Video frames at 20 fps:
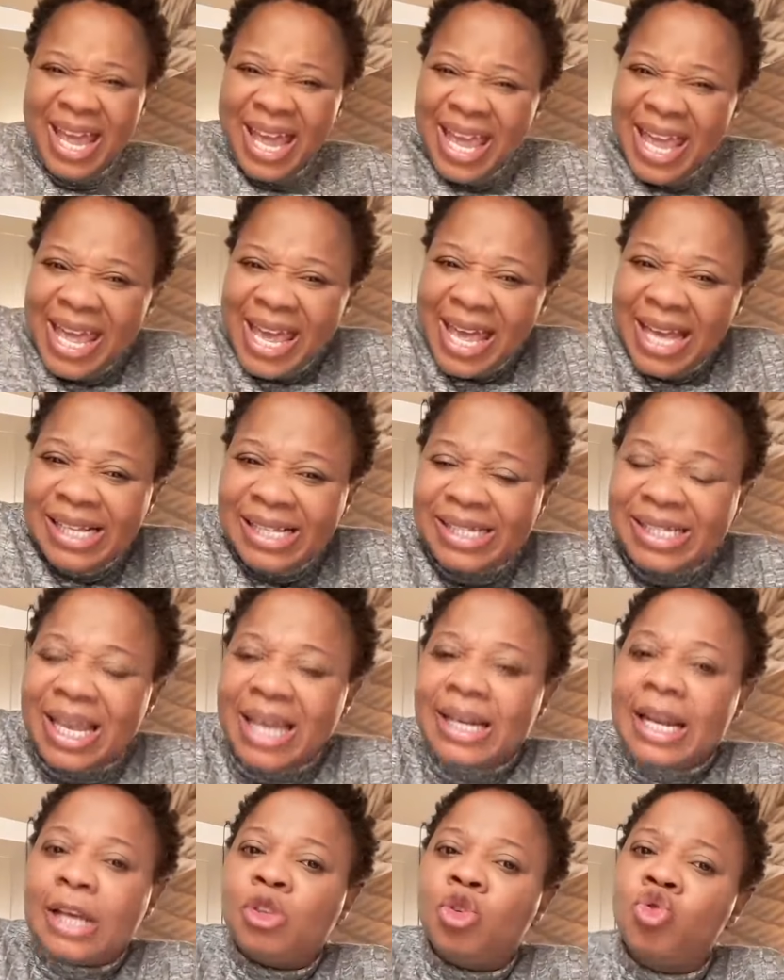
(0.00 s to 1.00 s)
He
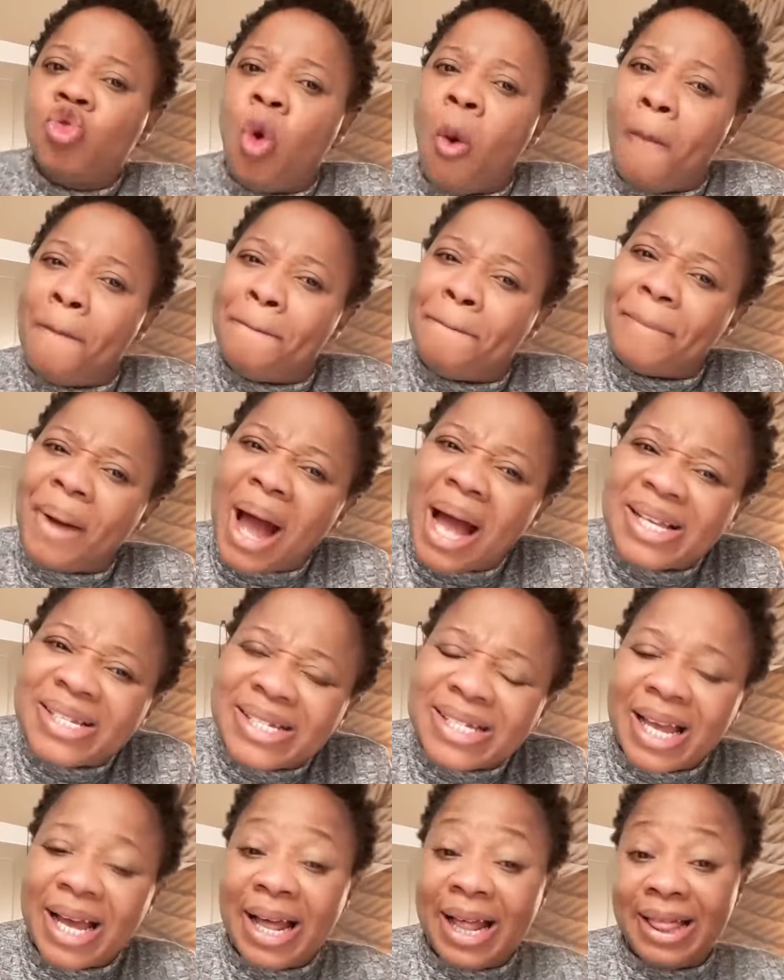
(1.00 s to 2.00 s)
intended to go
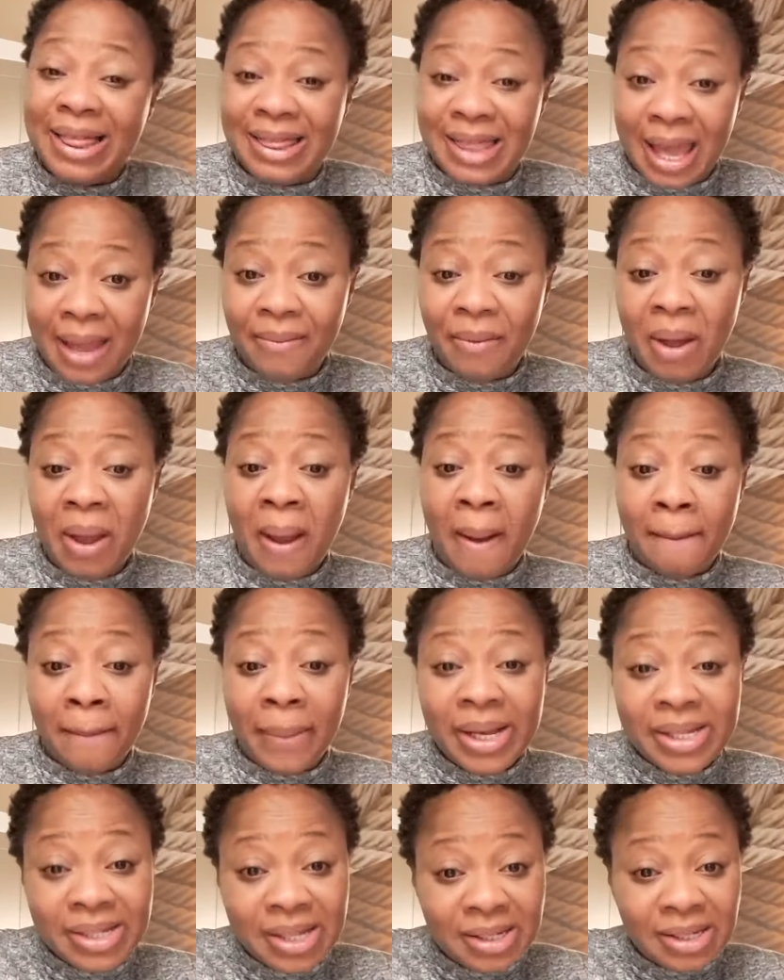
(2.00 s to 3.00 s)
past them.
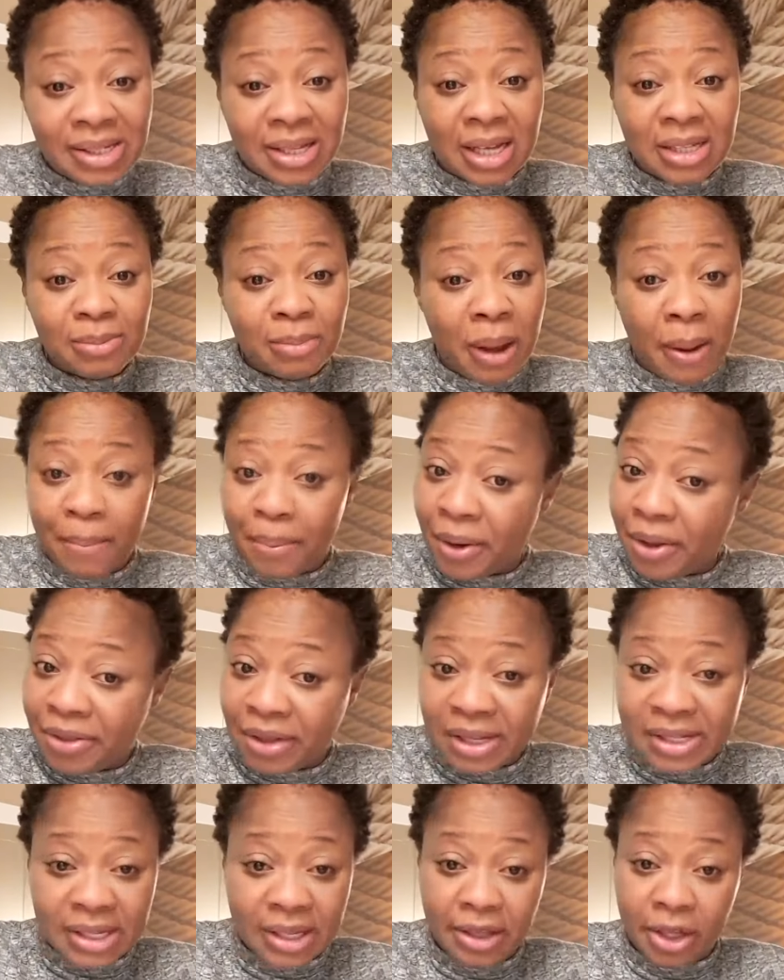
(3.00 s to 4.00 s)
My sisters, my
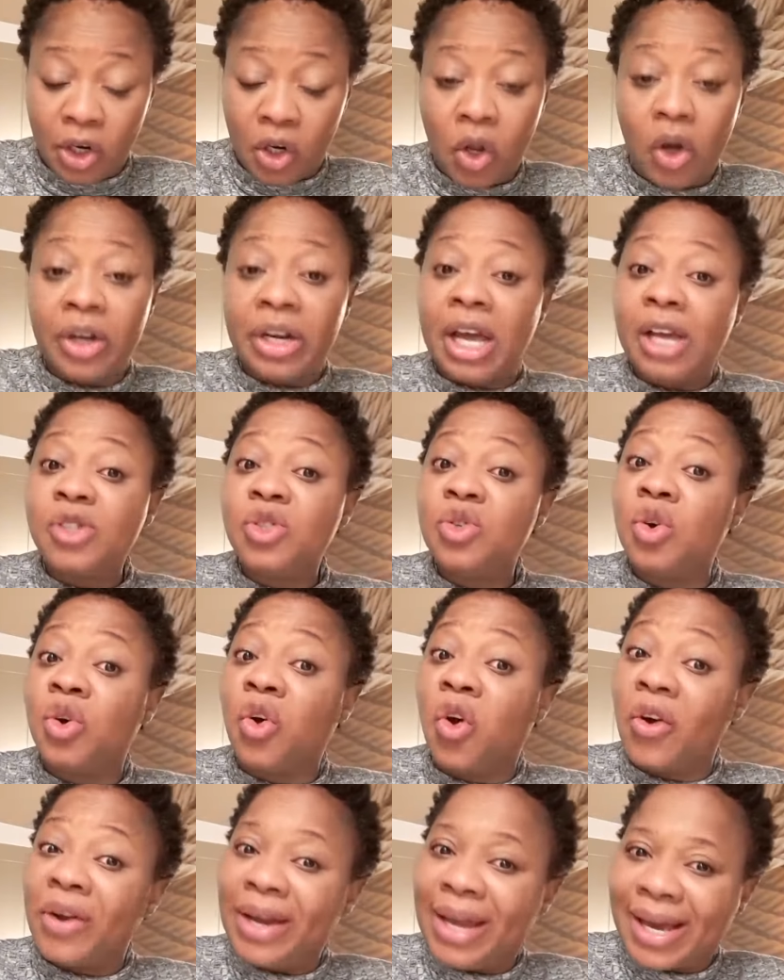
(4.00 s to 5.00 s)
brothers in the Lord, as you're
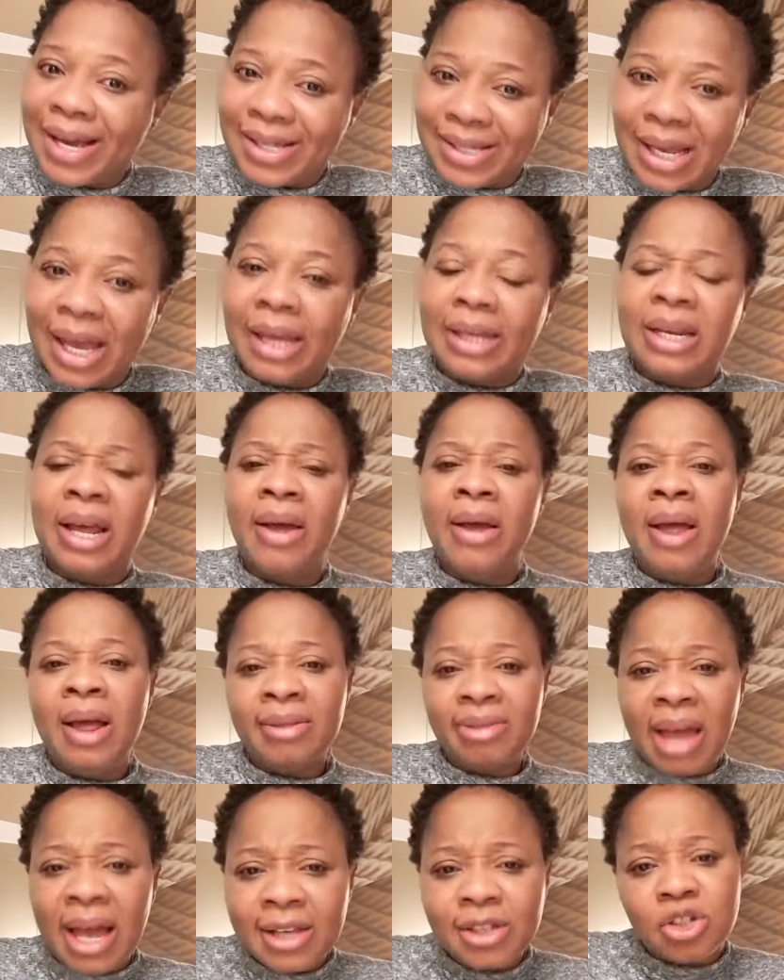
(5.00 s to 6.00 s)
connected,
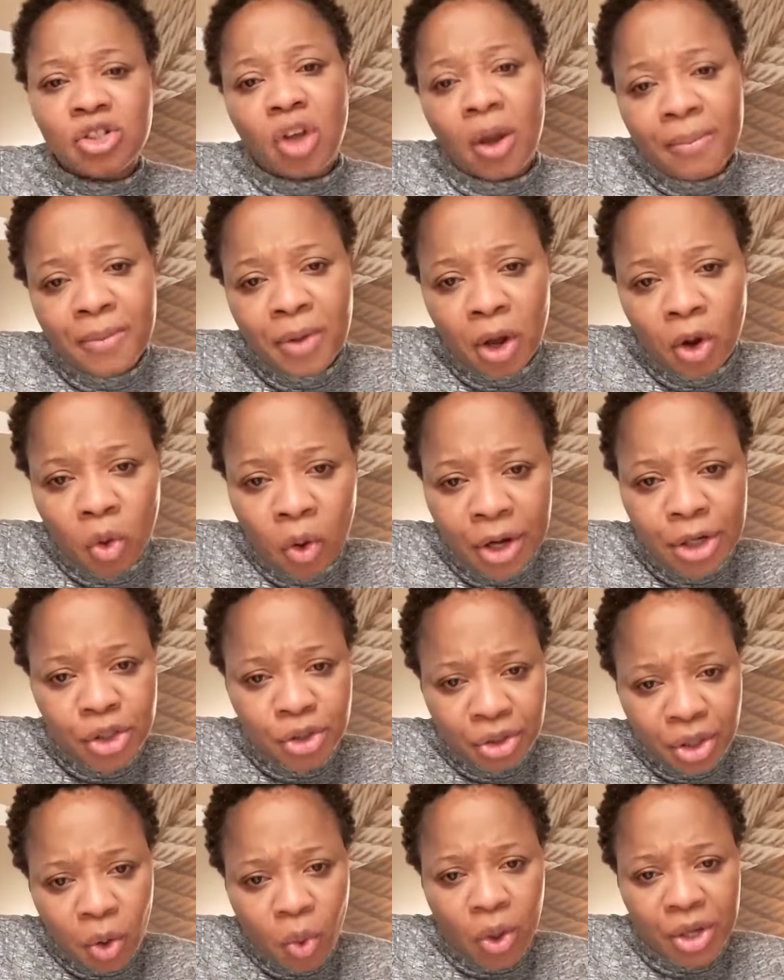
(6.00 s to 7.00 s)
that storm you're going
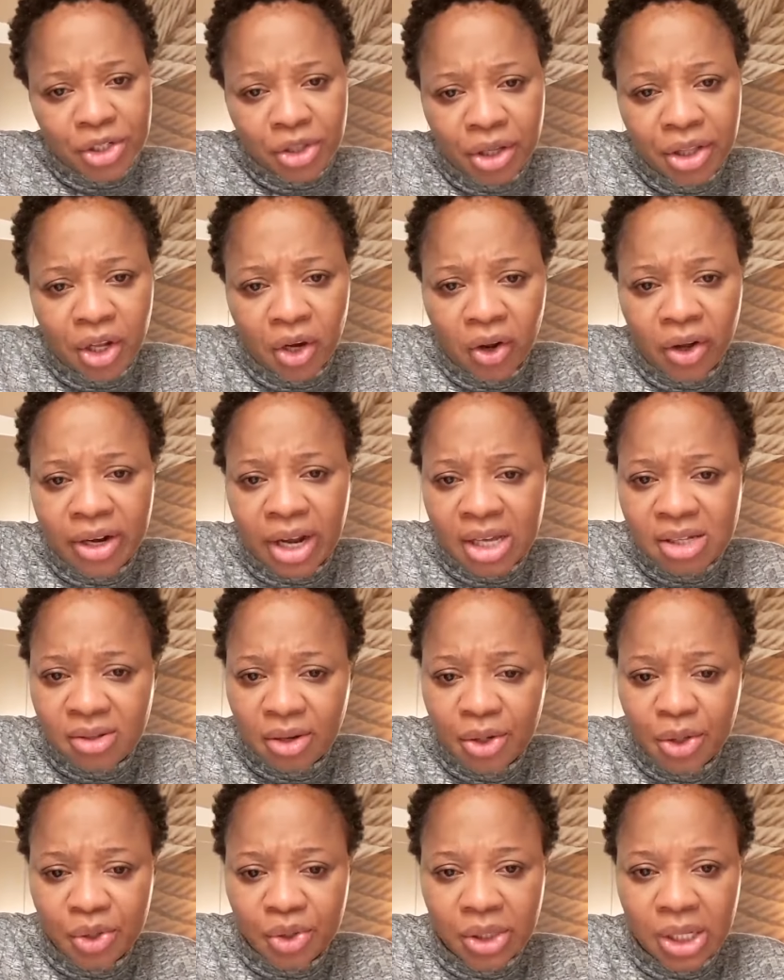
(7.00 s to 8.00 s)
through, the question the Lord asked
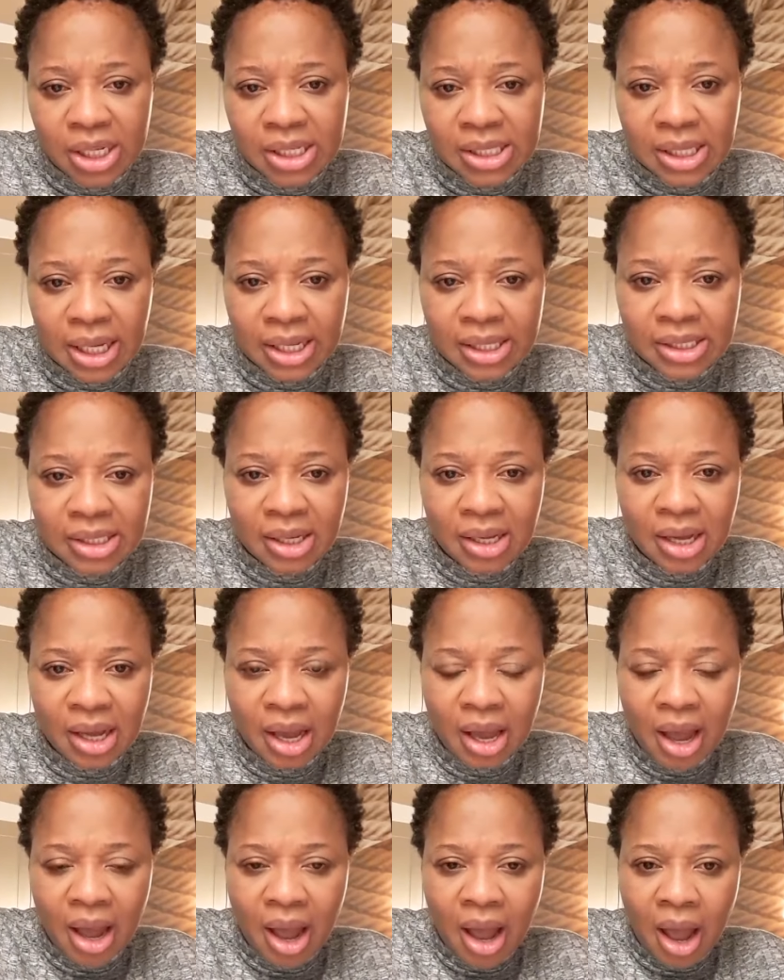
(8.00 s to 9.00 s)
you today is that,
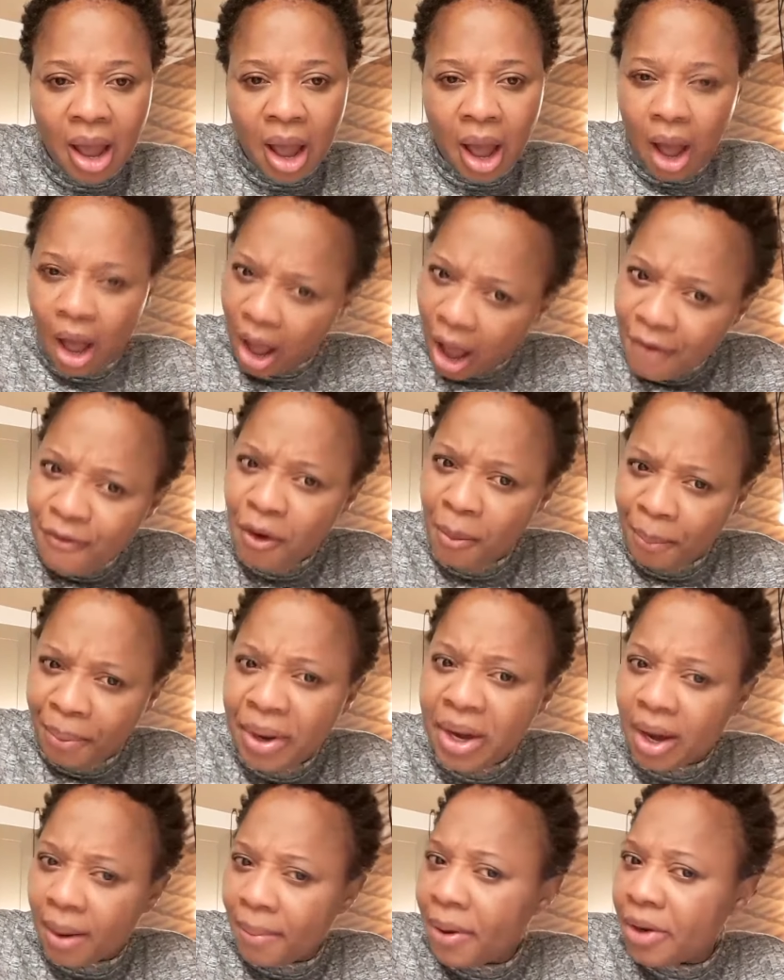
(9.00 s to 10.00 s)
have you
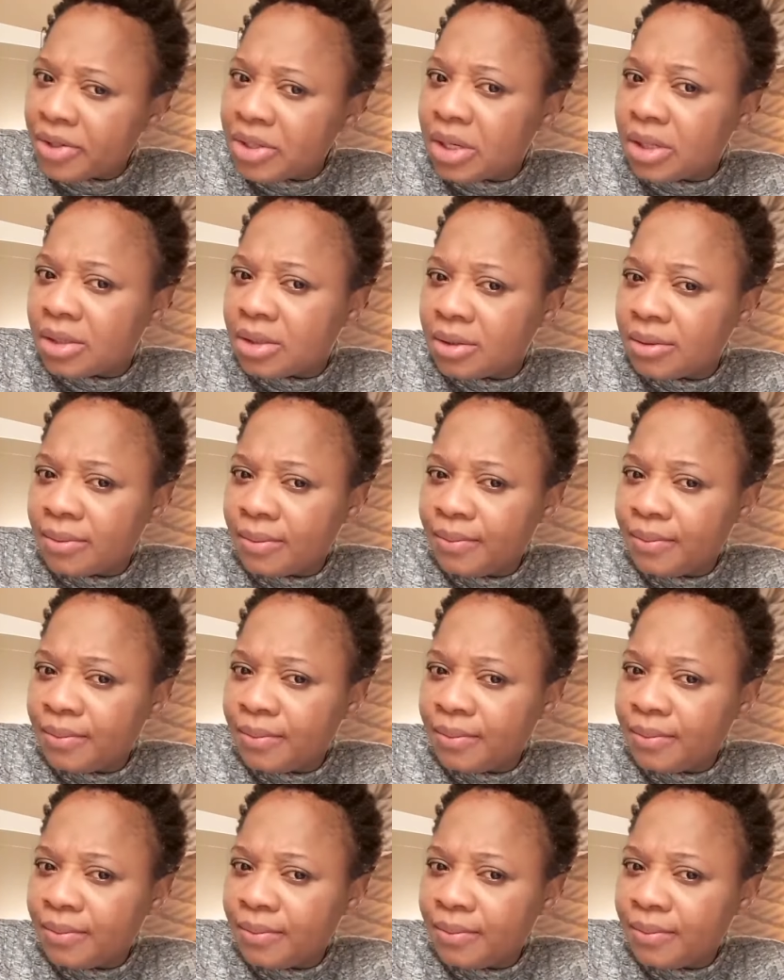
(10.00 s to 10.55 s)
prayed about it?